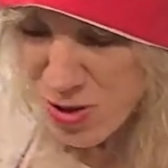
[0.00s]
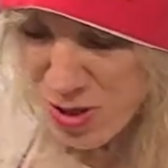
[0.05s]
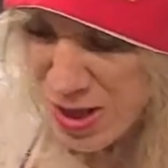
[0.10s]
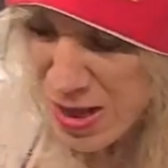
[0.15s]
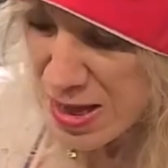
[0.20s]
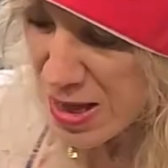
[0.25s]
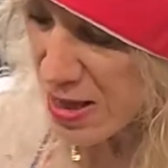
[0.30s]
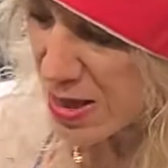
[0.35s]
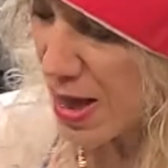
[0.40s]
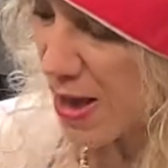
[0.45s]

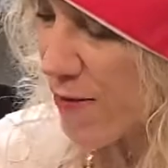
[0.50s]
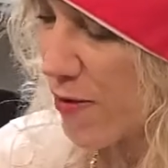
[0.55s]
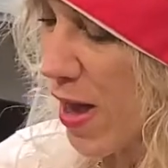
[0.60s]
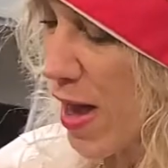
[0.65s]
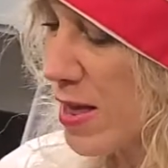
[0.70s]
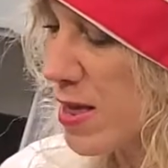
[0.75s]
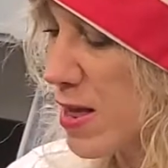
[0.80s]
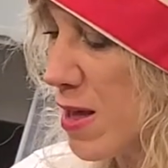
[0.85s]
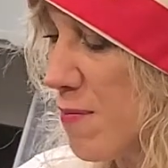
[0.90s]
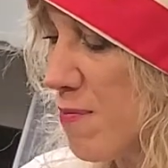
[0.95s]
thing is I've
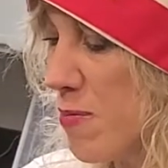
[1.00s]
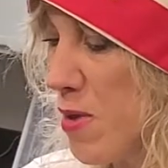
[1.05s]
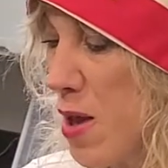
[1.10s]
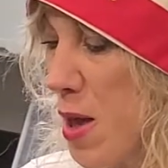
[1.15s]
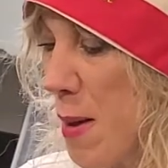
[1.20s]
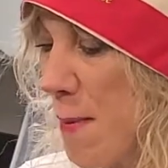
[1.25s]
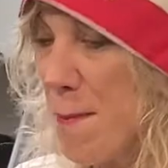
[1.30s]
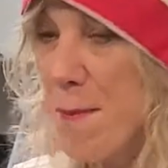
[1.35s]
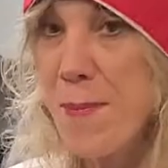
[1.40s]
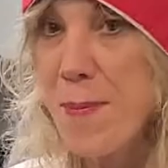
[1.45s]
got some
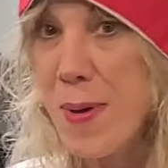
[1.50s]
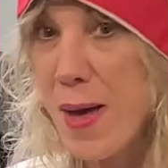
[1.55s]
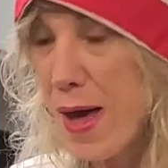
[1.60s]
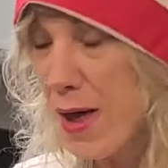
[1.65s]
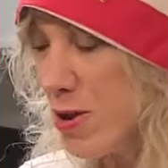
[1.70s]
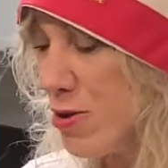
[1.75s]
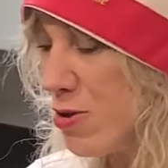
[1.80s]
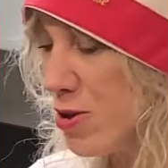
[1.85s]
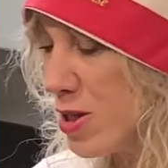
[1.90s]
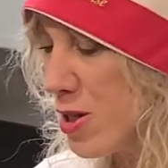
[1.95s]

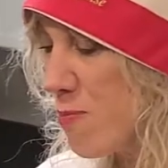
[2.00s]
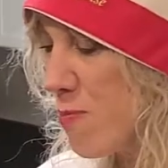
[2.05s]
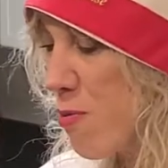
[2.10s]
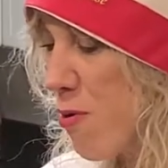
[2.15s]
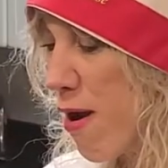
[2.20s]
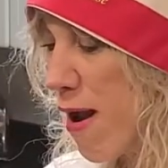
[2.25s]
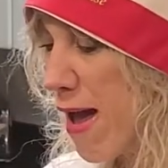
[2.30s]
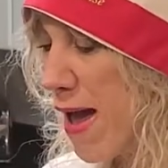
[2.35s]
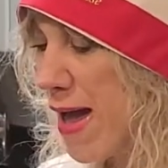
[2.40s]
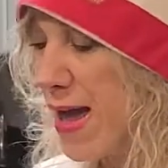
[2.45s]
butter
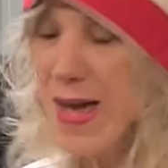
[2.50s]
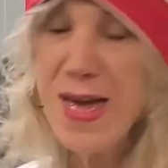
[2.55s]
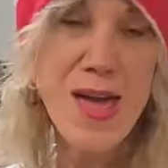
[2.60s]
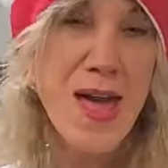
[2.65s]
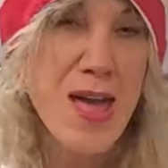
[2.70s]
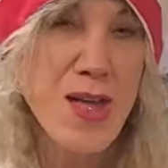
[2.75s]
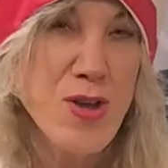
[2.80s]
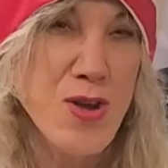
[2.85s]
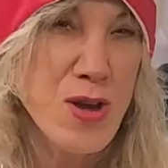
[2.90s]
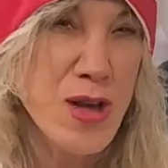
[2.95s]
spray,
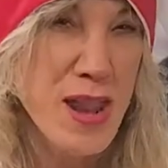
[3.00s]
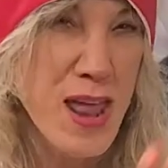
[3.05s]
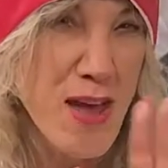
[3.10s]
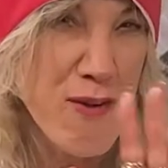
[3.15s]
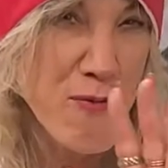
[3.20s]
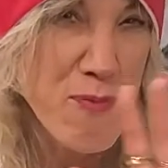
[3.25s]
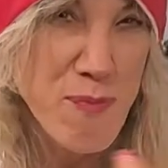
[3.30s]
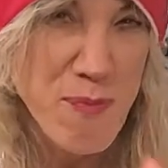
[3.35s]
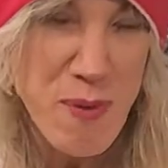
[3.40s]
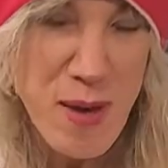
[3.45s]
and you can
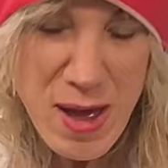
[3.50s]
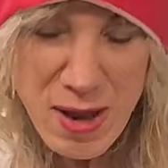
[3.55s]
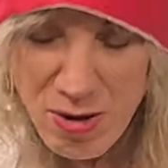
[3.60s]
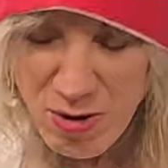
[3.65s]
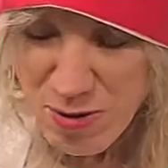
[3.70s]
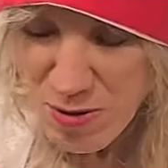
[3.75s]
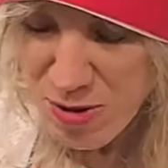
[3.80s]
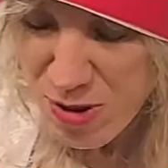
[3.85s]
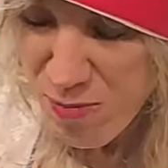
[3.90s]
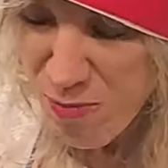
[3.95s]
have
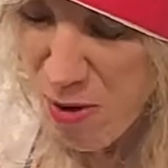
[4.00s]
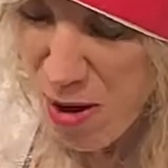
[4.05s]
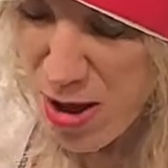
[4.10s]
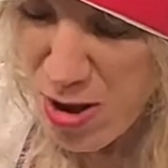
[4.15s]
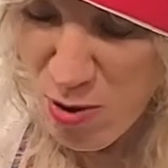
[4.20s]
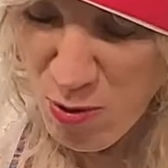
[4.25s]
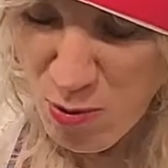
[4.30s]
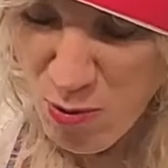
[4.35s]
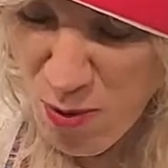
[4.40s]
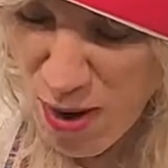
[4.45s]
butter spray
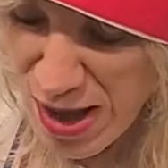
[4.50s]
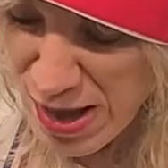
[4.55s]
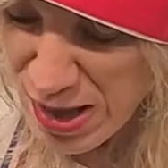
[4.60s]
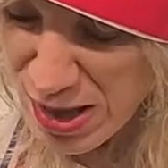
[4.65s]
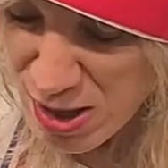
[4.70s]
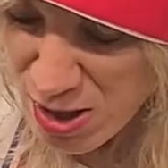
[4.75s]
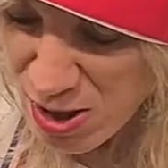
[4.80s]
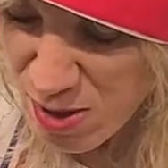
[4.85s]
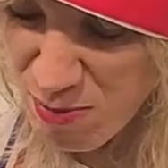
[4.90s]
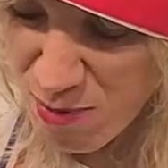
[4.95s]
or
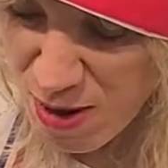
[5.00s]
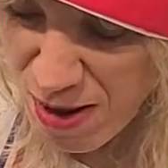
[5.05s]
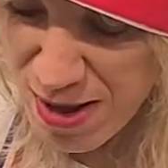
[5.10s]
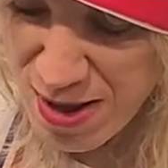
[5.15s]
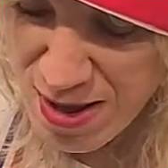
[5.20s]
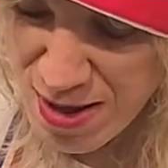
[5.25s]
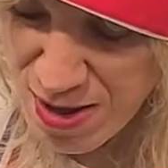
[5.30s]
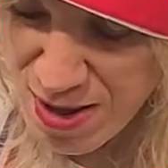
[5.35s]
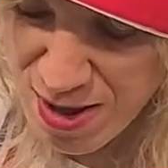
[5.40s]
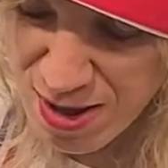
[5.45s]
regular spray.
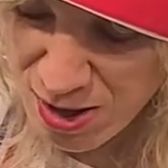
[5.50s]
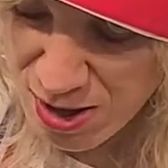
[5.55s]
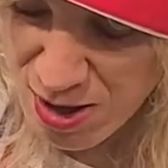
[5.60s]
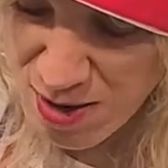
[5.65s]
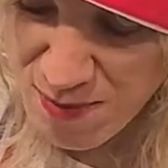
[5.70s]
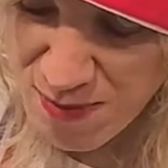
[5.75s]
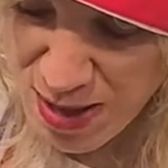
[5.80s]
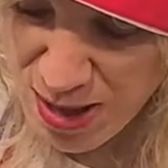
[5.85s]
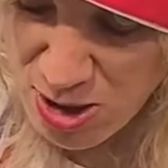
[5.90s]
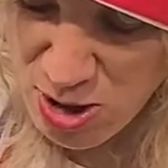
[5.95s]
Going to
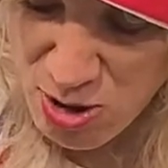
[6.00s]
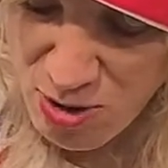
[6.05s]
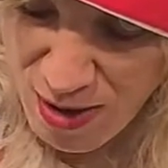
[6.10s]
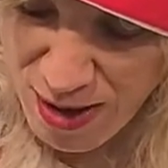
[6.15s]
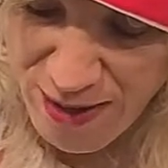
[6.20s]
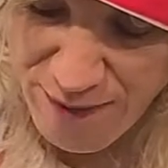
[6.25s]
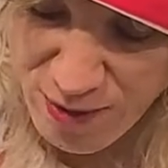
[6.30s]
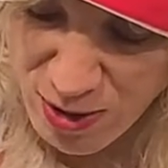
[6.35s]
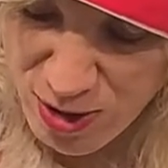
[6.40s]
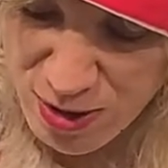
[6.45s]
make sure I
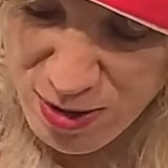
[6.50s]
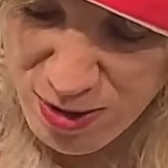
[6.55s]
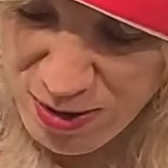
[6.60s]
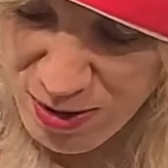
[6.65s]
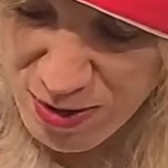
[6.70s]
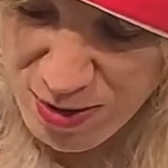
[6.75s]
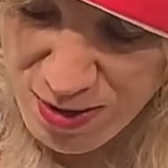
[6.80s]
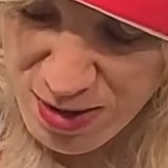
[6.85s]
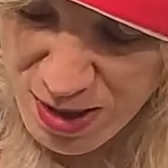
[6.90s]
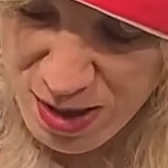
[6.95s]
have a
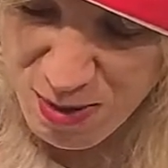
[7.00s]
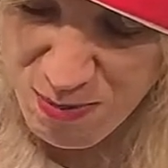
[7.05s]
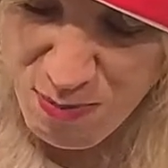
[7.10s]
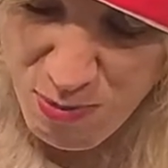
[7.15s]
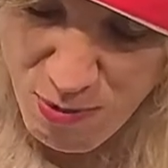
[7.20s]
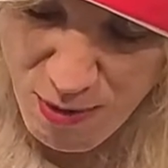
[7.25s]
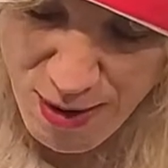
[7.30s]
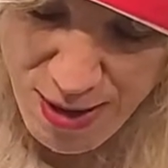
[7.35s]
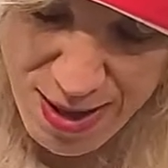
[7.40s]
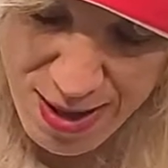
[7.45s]
good
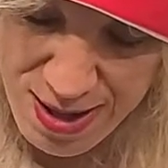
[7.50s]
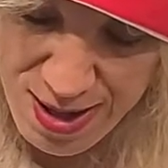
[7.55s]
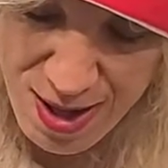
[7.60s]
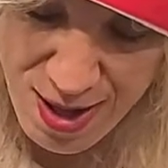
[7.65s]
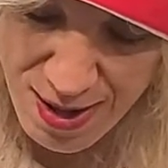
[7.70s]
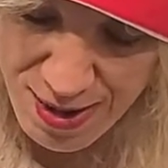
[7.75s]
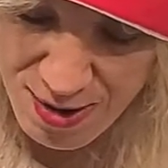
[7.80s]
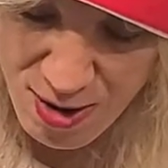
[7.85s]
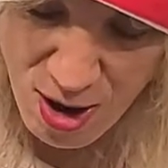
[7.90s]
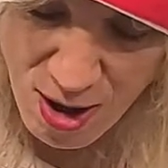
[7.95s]
spray
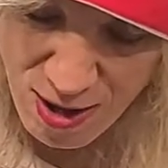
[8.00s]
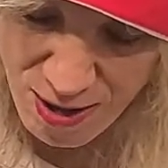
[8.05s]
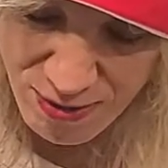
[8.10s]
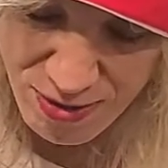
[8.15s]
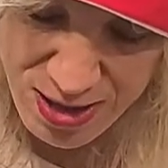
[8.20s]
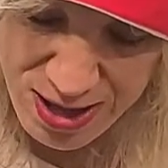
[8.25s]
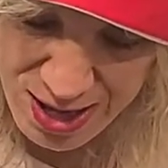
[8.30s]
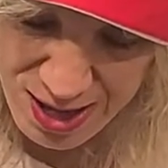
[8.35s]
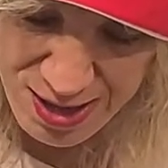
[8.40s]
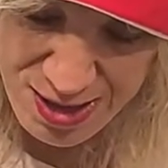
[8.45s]
on all
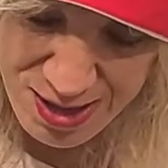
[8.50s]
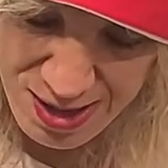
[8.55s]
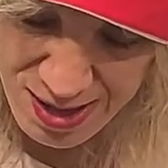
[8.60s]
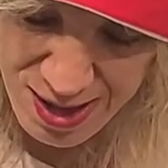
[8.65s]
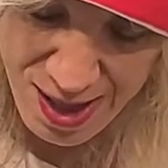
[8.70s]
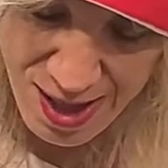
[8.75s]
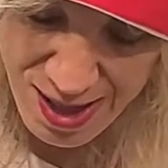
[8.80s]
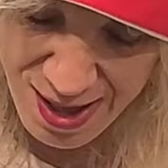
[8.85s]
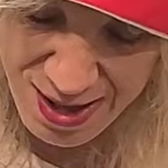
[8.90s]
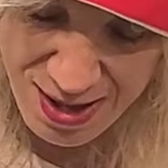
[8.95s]
the
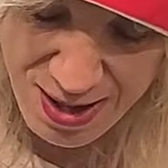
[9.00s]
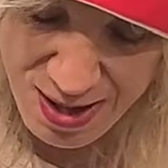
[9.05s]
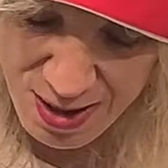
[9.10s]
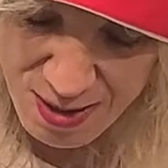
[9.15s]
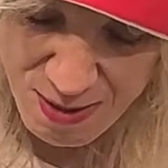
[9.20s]
inside